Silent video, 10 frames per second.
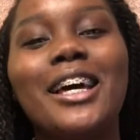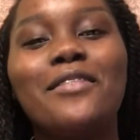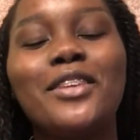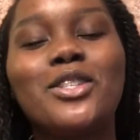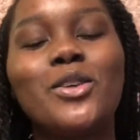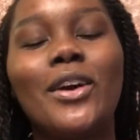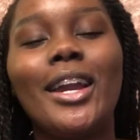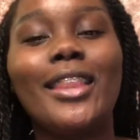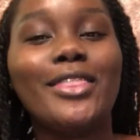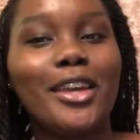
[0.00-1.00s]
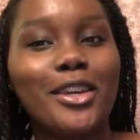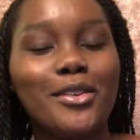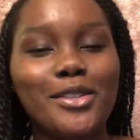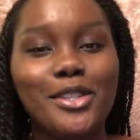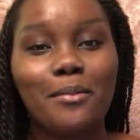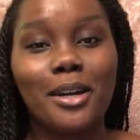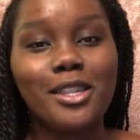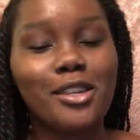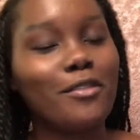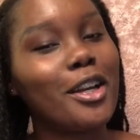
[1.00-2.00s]
Anna Victoria, and thank you so
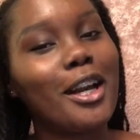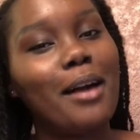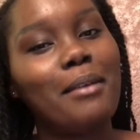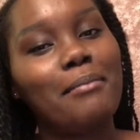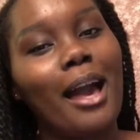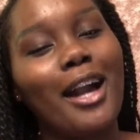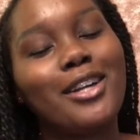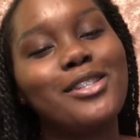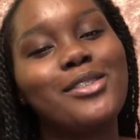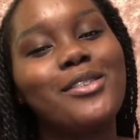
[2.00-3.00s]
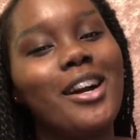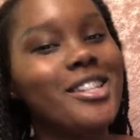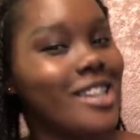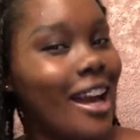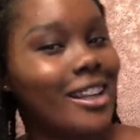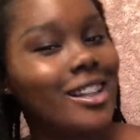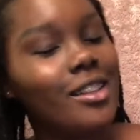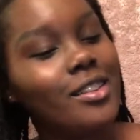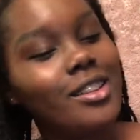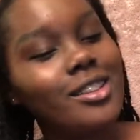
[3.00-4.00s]
much for coming back to our channel.
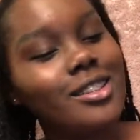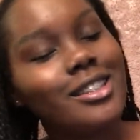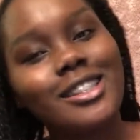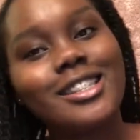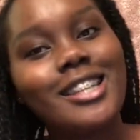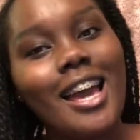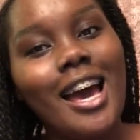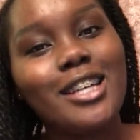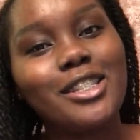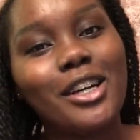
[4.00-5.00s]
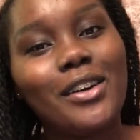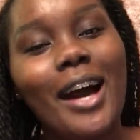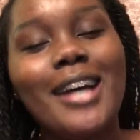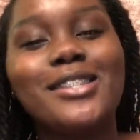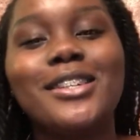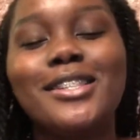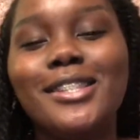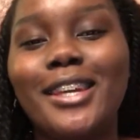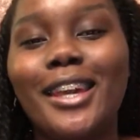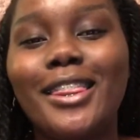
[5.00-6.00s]
So as you can
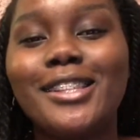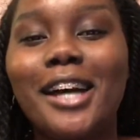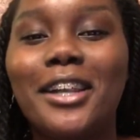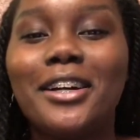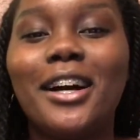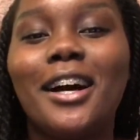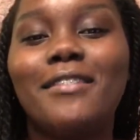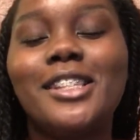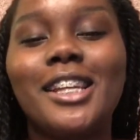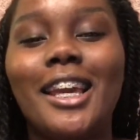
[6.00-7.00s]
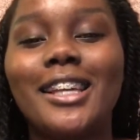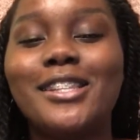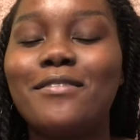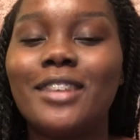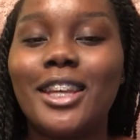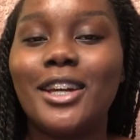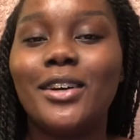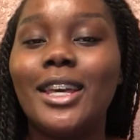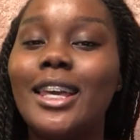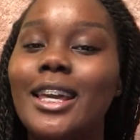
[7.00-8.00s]
see, the title of today's
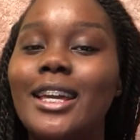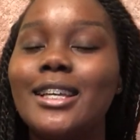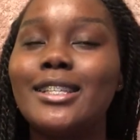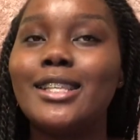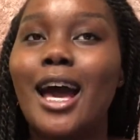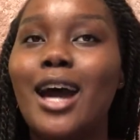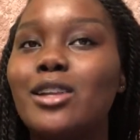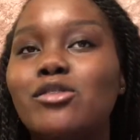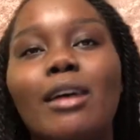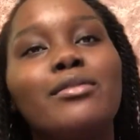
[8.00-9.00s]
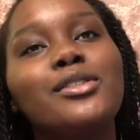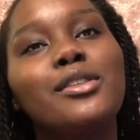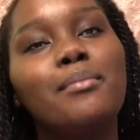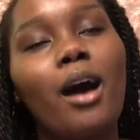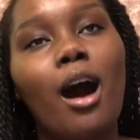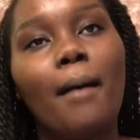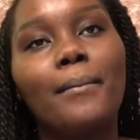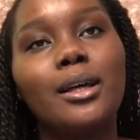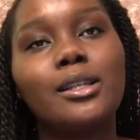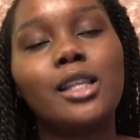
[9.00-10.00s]
video is how to travel to the
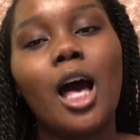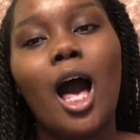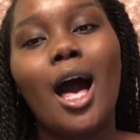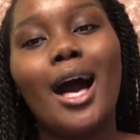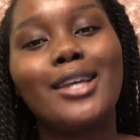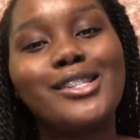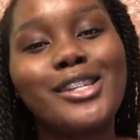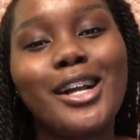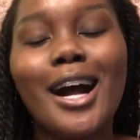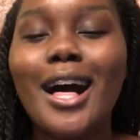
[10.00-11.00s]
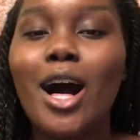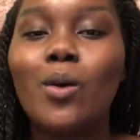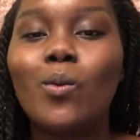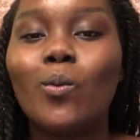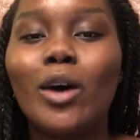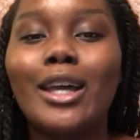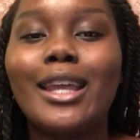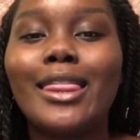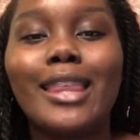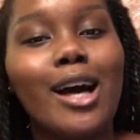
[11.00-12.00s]
Bahamas under
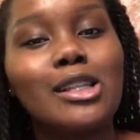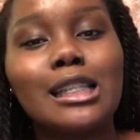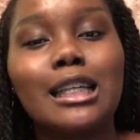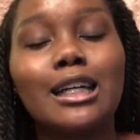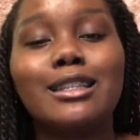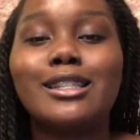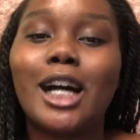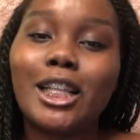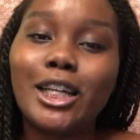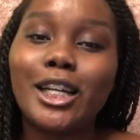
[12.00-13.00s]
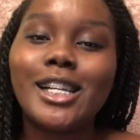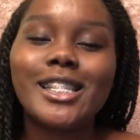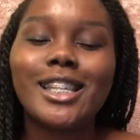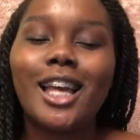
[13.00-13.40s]
$1,000.